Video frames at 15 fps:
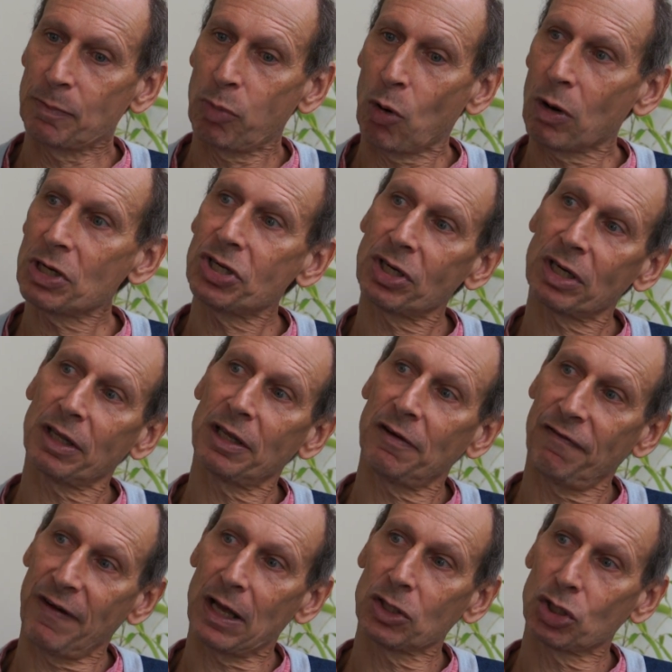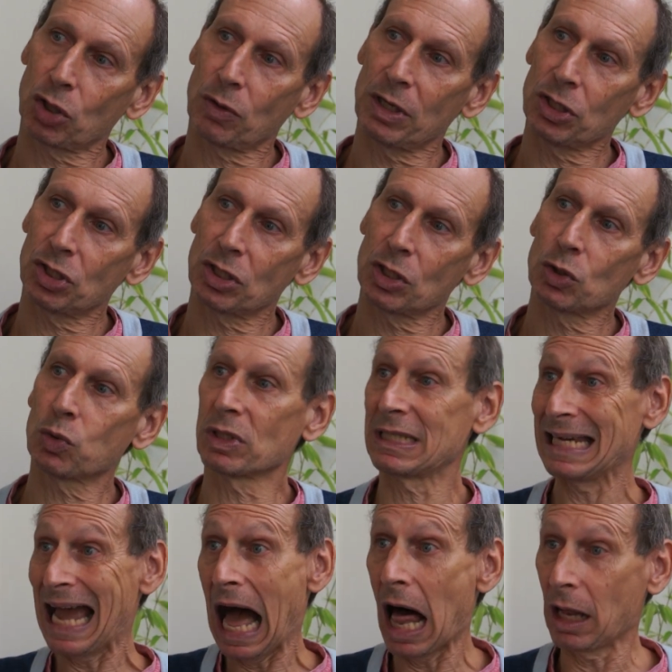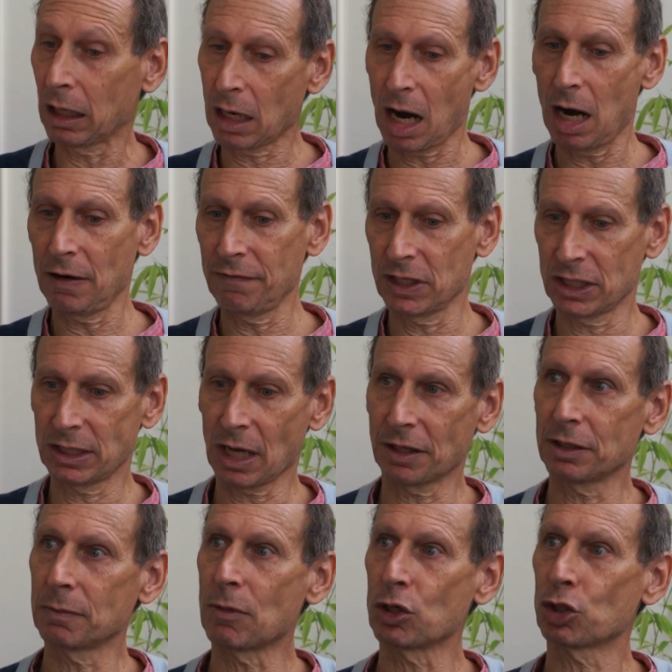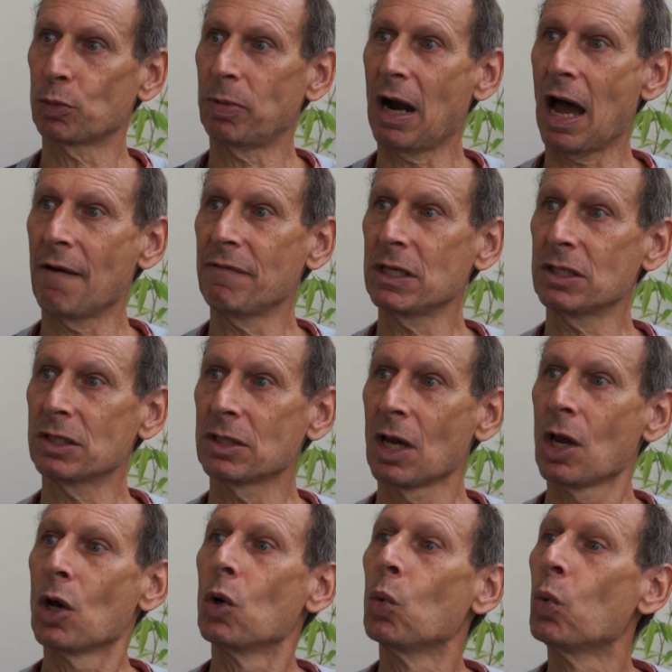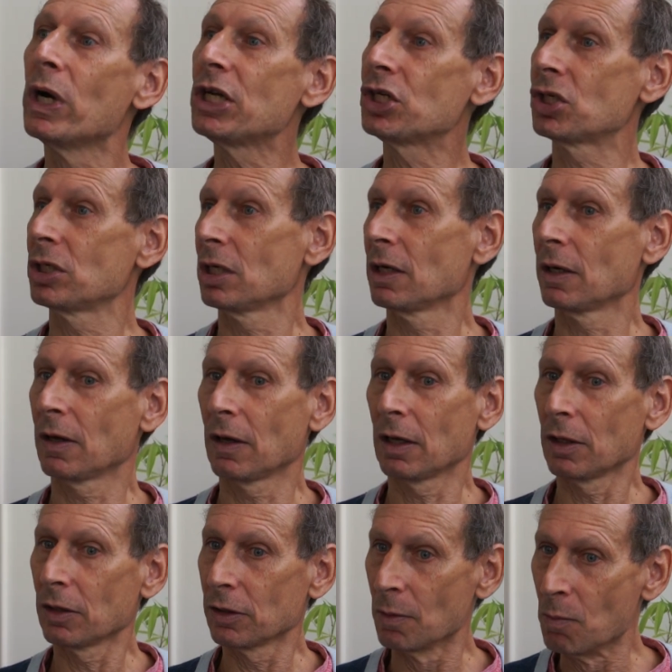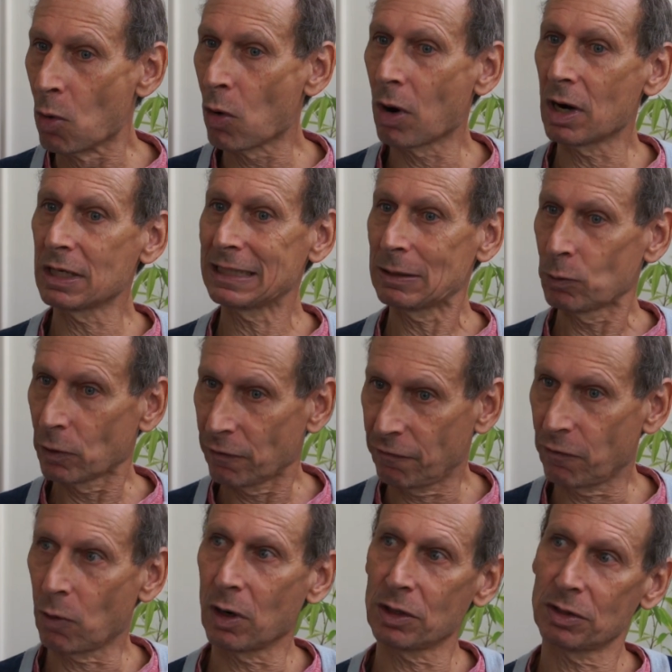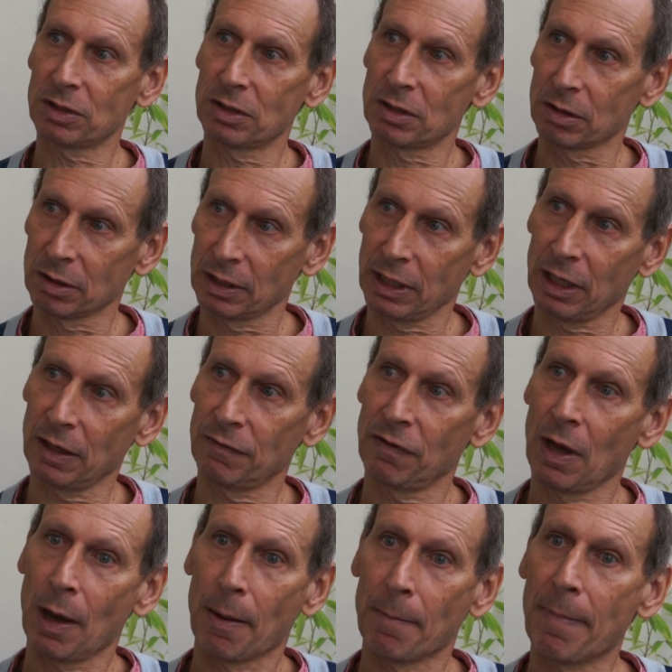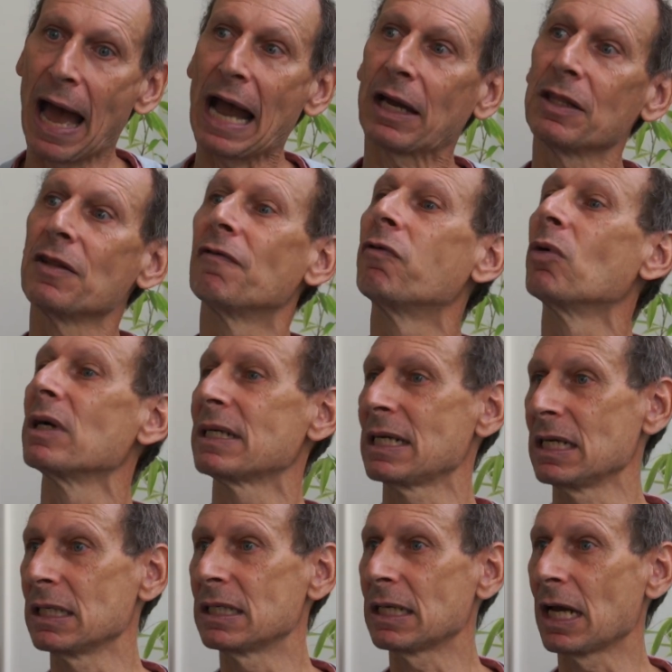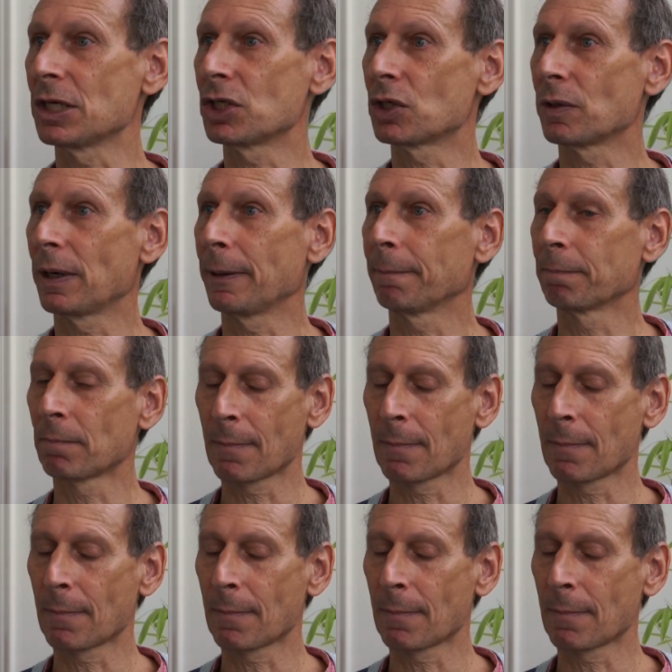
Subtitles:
in Portugal that fell to Christians was the Algarve, the southernmost province, which the Moors were forced to leave back in the 14th century.